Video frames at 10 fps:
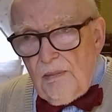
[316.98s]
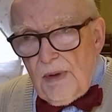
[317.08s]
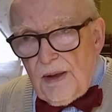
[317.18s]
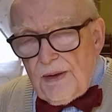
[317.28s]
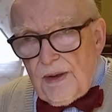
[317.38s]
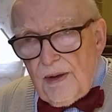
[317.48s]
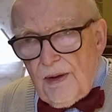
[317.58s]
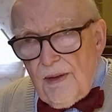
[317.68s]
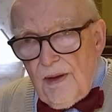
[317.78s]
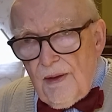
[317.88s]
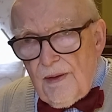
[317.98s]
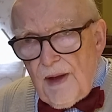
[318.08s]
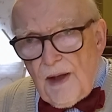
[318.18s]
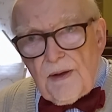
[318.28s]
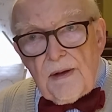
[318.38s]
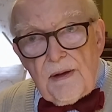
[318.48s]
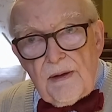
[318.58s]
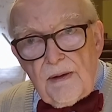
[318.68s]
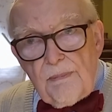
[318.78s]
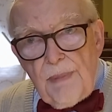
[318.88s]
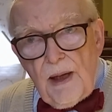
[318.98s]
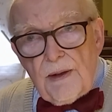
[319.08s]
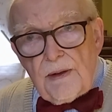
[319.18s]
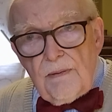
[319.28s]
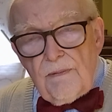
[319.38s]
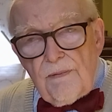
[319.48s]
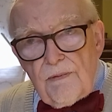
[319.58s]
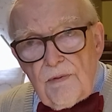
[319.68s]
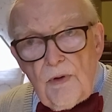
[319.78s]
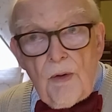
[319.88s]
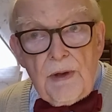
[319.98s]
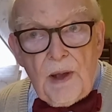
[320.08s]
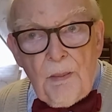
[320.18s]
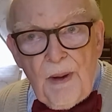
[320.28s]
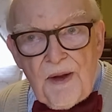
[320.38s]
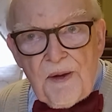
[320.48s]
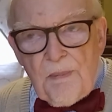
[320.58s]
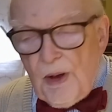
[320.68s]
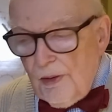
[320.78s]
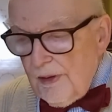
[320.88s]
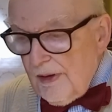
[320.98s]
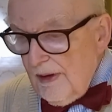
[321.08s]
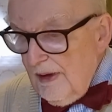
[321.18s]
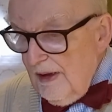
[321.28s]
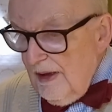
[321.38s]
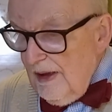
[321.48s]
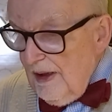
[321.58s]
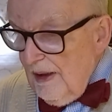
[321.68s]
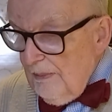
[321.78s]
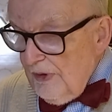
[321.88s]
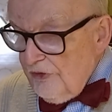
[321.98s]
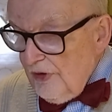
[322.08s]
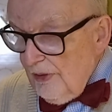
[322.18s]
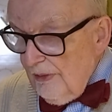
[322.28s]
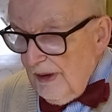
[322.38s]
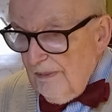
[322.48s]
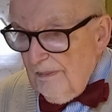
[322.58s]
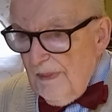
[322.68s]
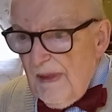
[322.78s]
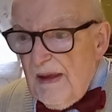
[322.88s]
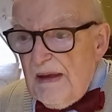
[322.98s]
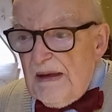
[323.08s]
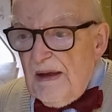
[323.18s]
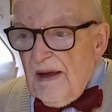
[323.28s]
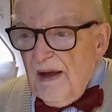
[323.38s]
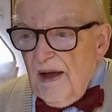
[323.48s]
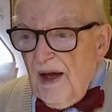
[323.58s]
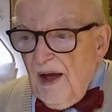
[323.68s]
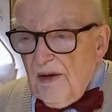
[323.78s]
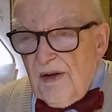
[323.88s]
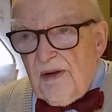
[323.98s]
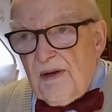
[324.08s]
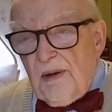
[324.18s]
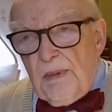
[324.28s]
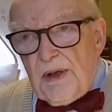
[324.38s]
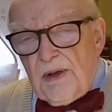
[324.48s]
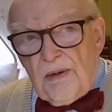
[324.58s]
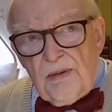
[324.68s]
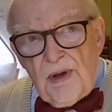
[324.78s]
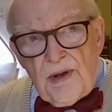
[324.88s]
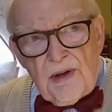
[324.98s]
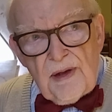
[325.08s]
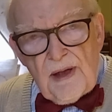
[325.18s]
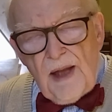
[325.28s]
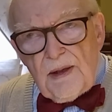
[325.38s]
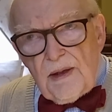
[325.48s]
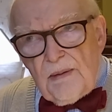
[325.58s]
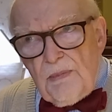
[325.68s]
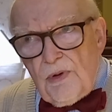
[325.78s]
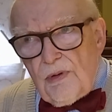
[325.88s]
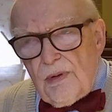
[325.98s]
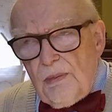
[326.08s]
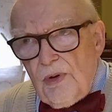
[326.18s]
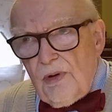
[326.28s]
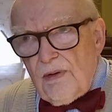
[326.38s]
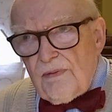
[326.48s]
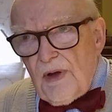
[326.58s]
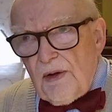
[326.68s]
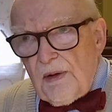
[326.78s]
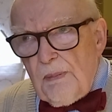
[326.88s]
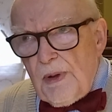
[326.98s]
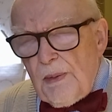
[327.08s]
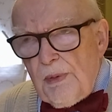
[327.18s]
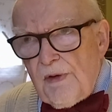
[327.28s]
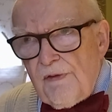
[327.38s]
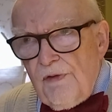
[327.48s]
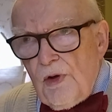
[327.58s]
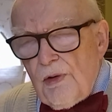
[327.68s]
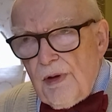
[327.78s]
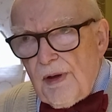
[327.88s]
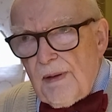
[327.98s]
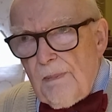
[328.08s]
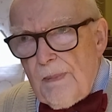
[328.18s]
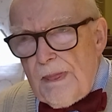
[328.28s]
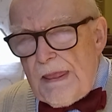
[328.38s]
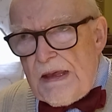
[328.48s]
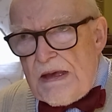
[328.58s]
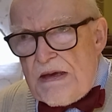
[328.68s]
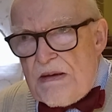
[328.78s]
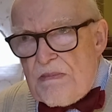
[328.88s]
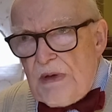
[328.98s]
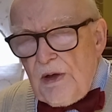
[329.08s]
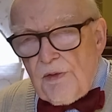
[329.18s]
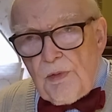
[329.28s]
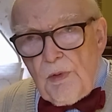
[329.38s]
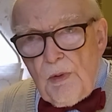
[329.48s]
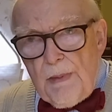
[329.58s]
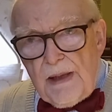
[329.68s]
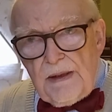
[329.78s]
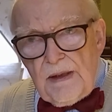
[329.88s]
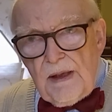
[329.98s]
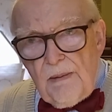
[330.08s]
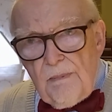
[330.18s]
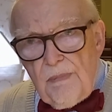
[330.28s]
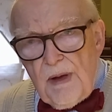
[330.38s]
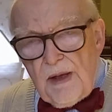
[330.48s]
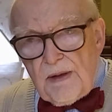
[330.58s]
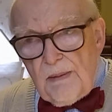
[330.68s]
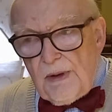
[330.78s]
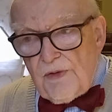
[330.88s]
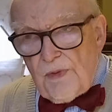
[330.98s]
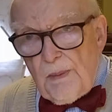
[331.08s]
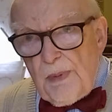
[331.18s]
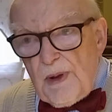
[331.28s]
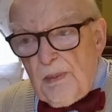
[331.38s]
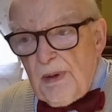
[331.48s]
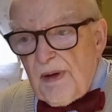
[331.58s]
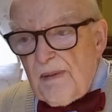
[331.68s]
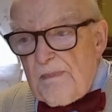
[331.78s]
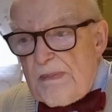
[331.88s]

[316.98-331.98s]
but that's part of growing up, I suppose, and maturing and starting to understand more and more of God's purpose for us, because we were made in Him, His image, for a purpose.